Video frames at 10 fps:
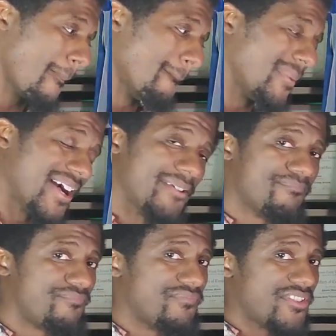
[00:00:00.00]
But
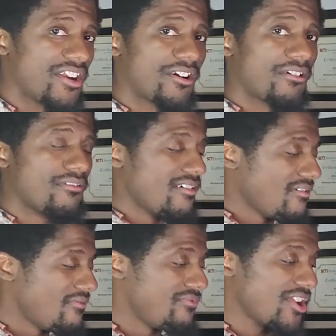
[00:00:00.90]
they're
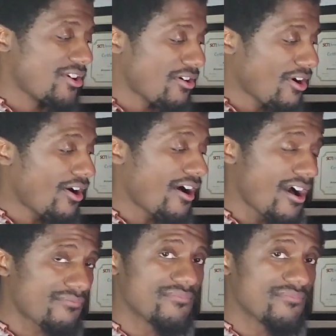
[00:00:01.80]
off.